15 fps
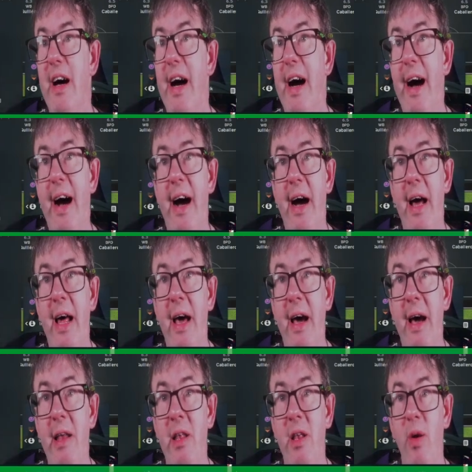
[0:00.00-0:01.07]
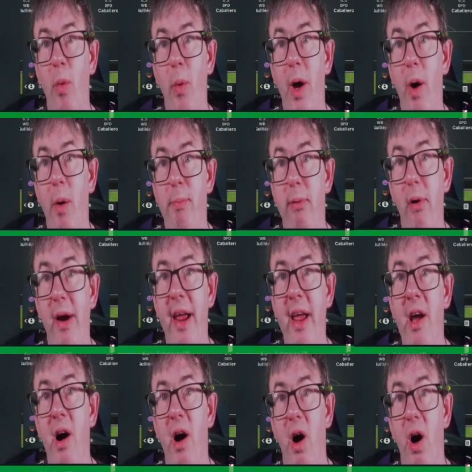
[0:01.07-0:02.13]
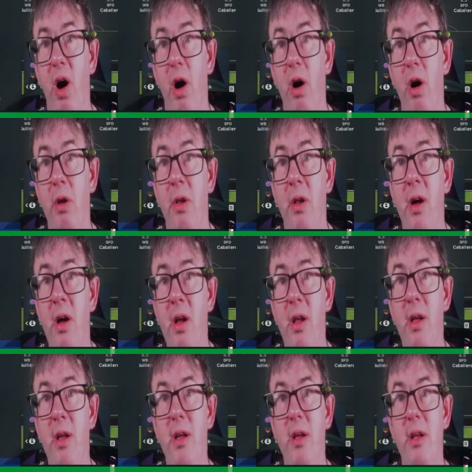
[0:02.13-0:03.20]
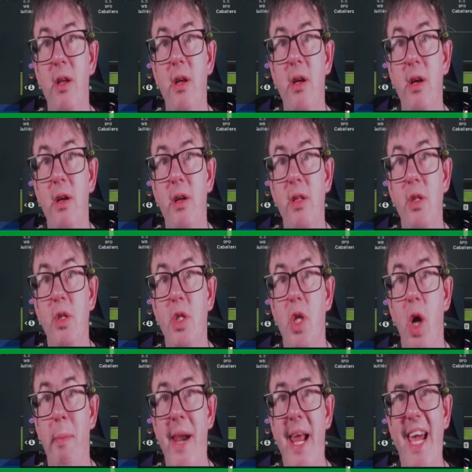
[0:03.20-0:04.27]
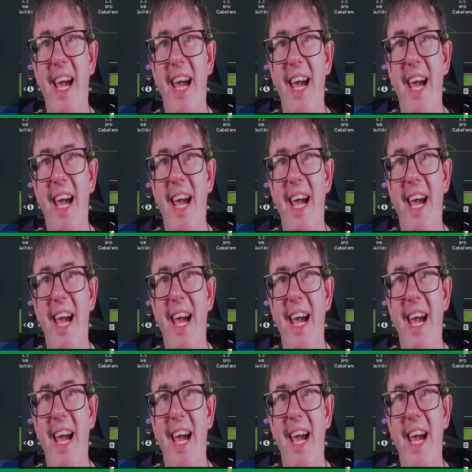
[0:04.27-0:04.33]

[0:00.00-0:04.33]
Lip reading: And we'll bring on Dominic